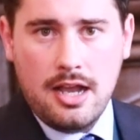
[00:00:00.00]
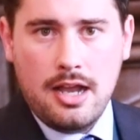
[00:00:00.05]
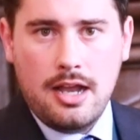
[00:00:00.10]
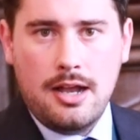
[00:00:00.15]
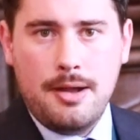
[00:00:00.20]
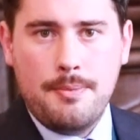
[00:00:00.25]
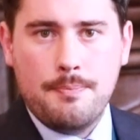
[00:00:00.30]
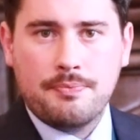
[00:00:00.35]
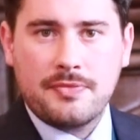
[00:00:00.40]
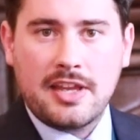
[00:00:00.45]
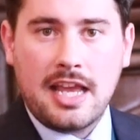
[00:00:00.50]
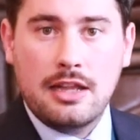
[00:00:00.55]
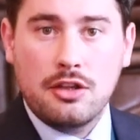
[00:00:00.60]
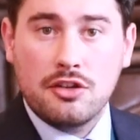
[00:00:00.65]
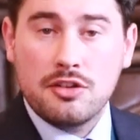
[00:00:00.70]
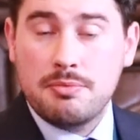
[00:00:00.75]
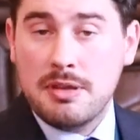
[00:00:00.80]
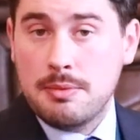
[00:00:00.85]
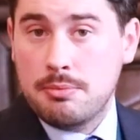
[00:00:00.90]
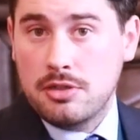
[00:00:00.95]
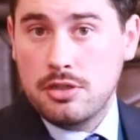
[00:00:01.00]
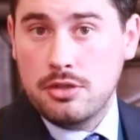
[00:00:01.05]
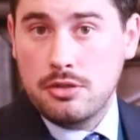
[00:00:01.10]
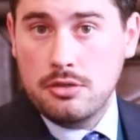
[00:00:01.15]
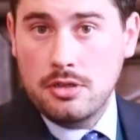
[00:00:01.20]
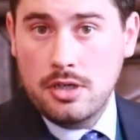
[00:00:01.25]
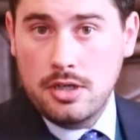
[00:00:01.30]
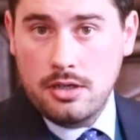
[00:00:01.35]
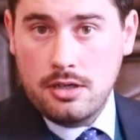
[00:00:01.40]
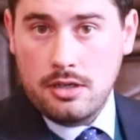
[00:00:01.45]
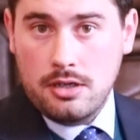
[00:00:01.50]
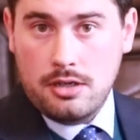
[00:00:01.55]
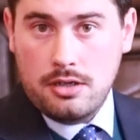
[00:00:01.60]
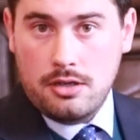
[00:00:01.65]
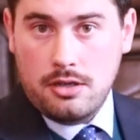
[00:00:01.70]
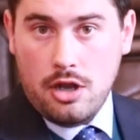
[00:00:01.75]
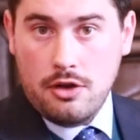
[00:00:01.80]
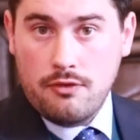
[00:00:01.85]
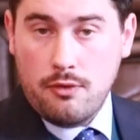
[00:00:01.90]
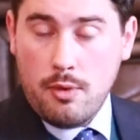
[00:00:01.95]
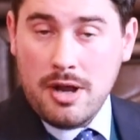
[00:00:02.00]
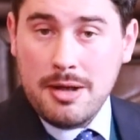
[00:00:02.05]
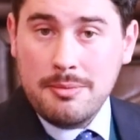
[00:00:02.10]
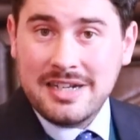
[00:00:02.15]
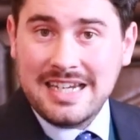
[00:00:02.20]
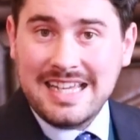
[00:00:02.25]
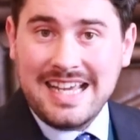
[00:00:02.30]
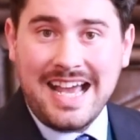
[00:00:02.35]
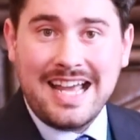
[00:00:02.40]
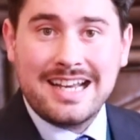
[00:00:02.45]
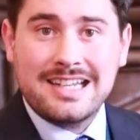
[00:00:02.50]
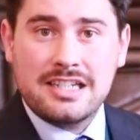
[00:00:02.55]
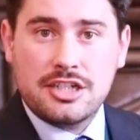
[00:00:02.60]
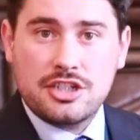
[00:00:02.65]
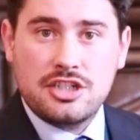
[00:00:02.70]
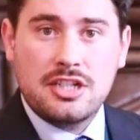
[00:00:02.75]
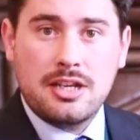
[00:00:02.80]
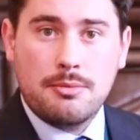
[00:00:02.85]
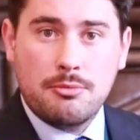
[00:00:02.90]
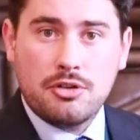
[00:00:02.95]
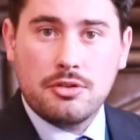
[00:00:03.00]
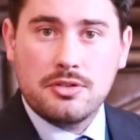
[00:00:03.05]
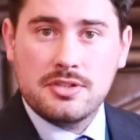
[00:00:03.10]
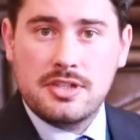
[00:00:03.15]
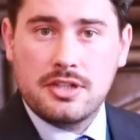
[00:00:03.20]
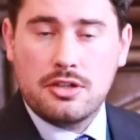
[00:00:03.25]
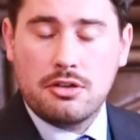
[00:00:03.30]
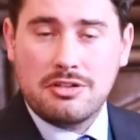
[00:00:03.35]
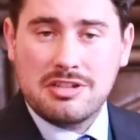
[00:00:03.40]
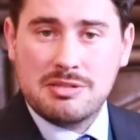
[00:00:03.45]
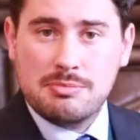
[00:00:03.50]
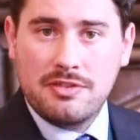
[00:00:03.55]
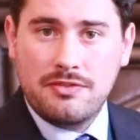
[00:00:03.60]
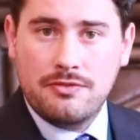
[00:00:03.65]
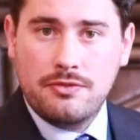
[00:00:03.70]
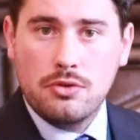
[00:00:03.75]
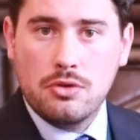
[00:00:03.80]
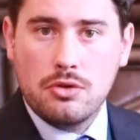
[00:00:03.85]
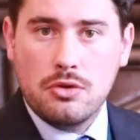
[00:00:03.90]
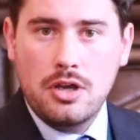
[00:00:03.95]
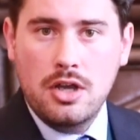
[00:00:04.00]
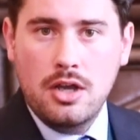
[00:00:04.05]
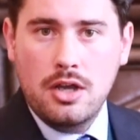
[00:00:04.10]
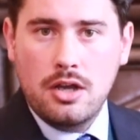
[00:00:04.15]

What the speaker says: A lot of people who overwhelmingly hadn't actually come across The Economist before